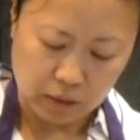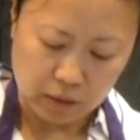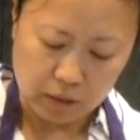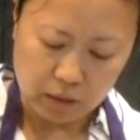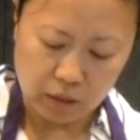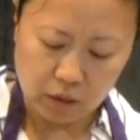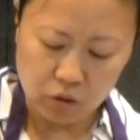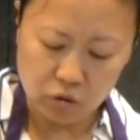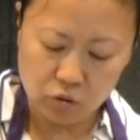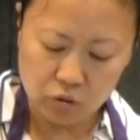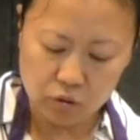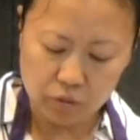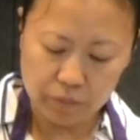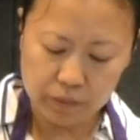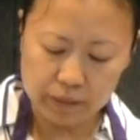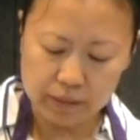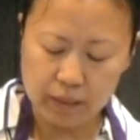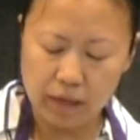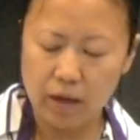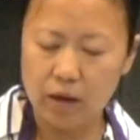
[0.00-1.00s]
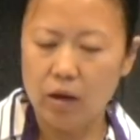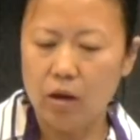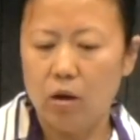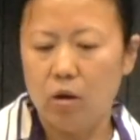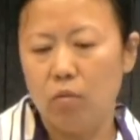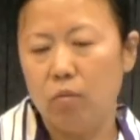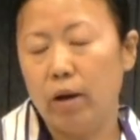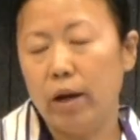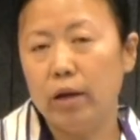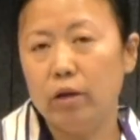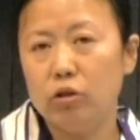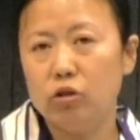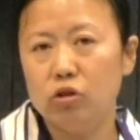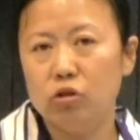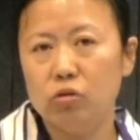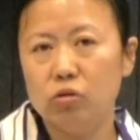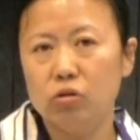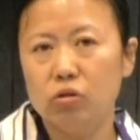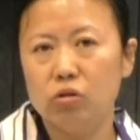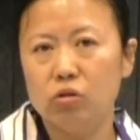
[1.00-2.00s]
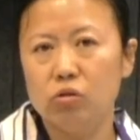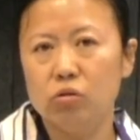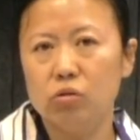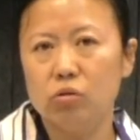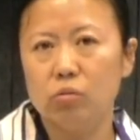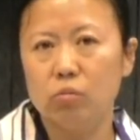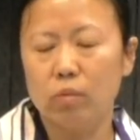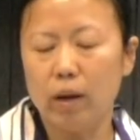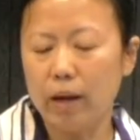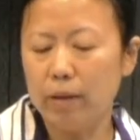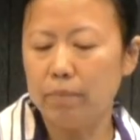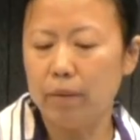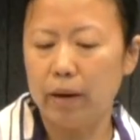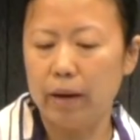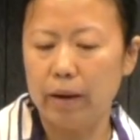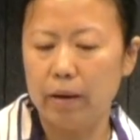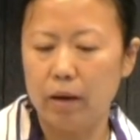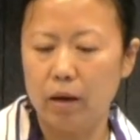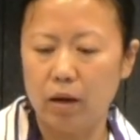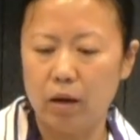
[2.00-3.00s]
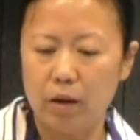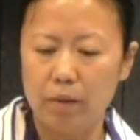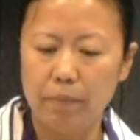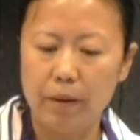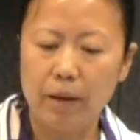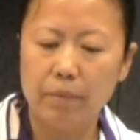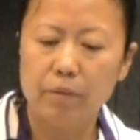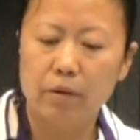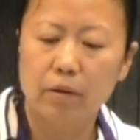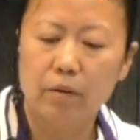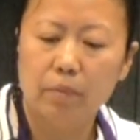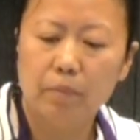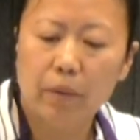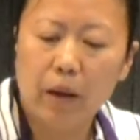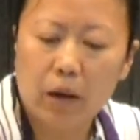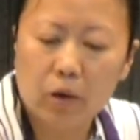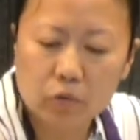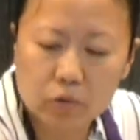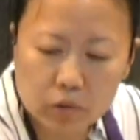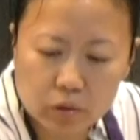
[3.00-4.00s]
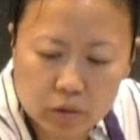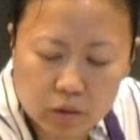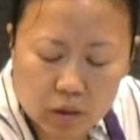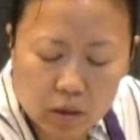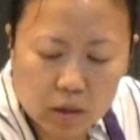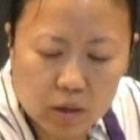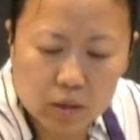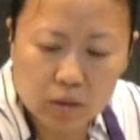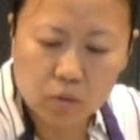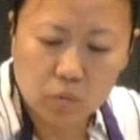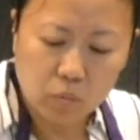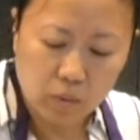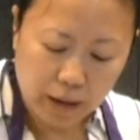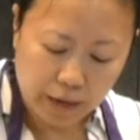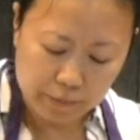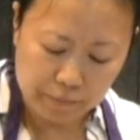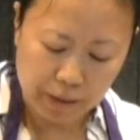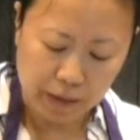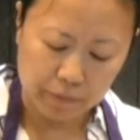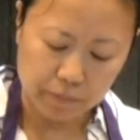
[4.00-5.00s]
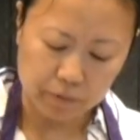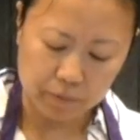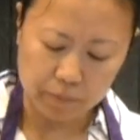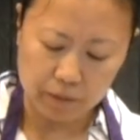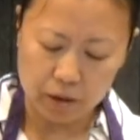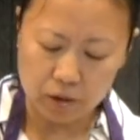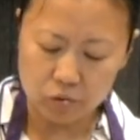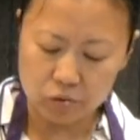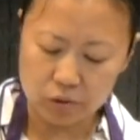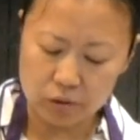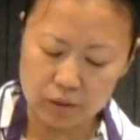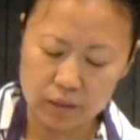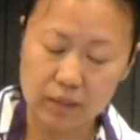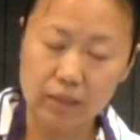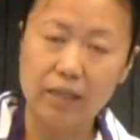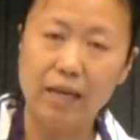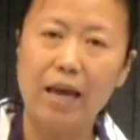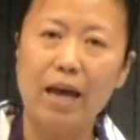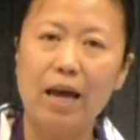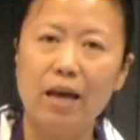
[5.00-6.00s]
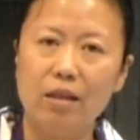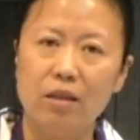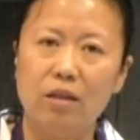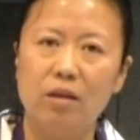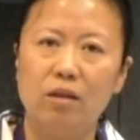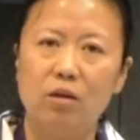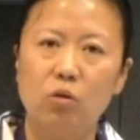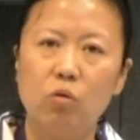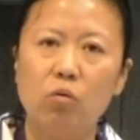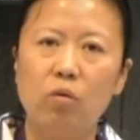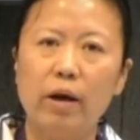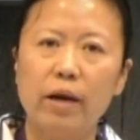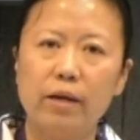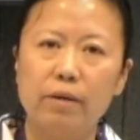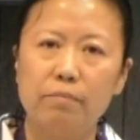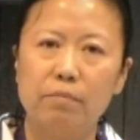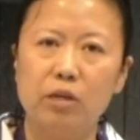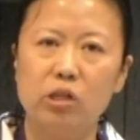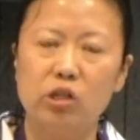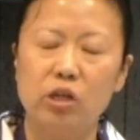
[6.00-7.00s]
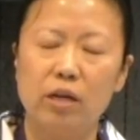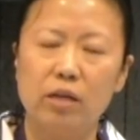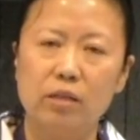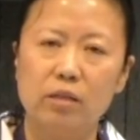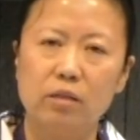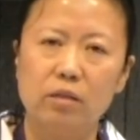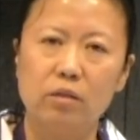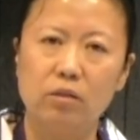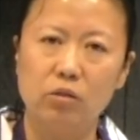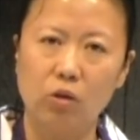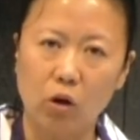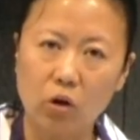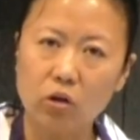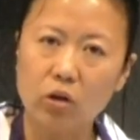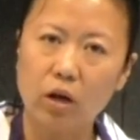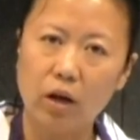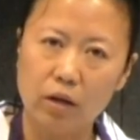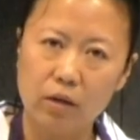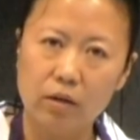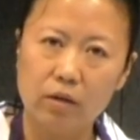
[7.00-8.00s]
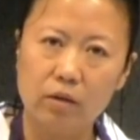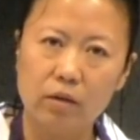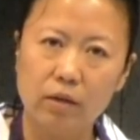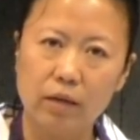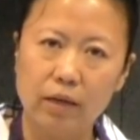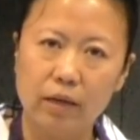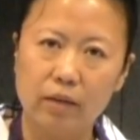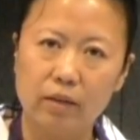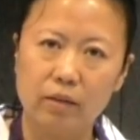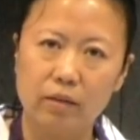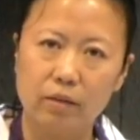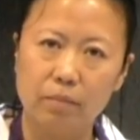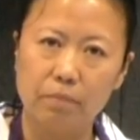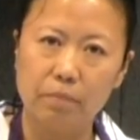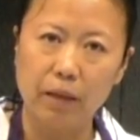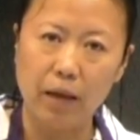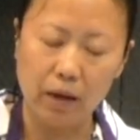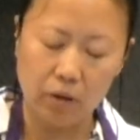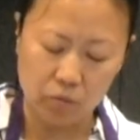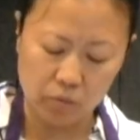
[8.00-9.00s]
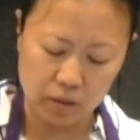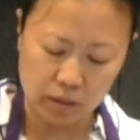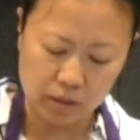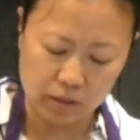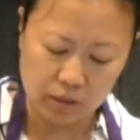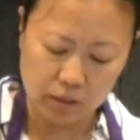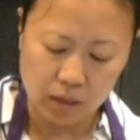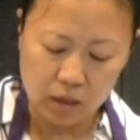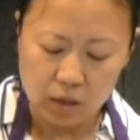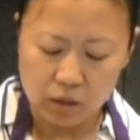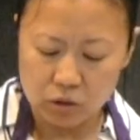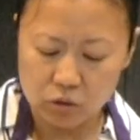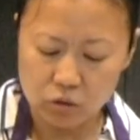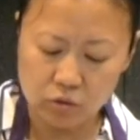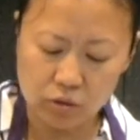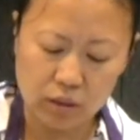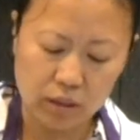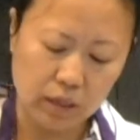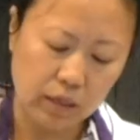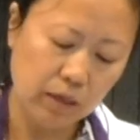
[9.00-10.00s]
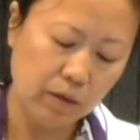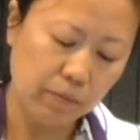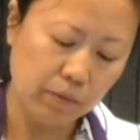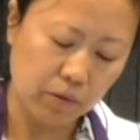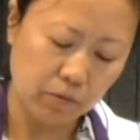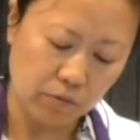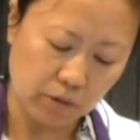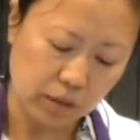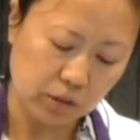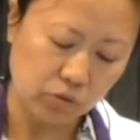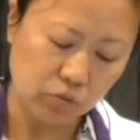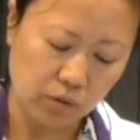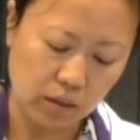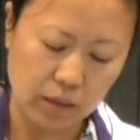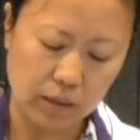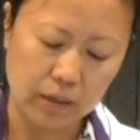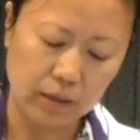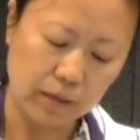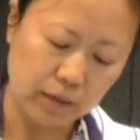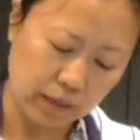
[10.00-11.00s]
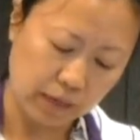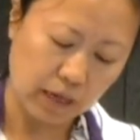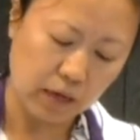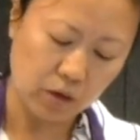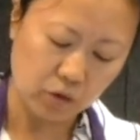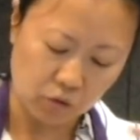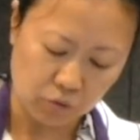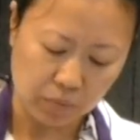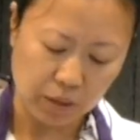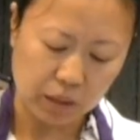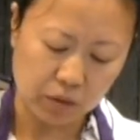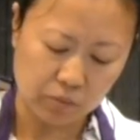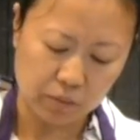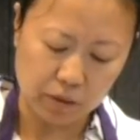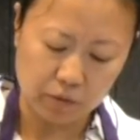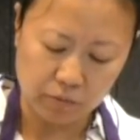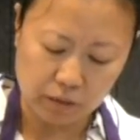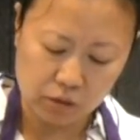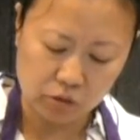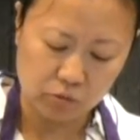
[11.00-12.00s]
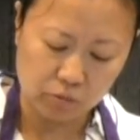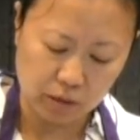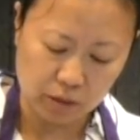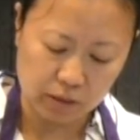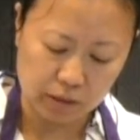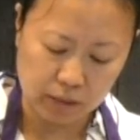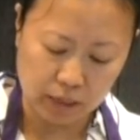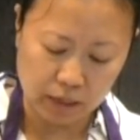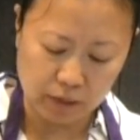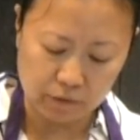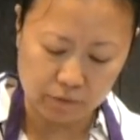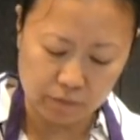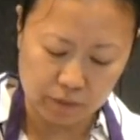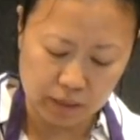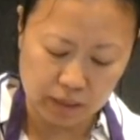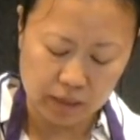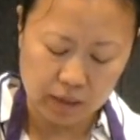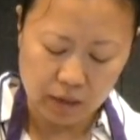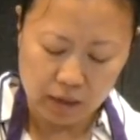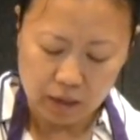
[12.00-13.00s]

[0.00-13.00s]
Now you're going to be saying, why you choose to use white pepper powder? The white pepper powder doesn't add quite much as dark color like the black ones. So thinking about restaurant, like again, going back to my restaurant side of me,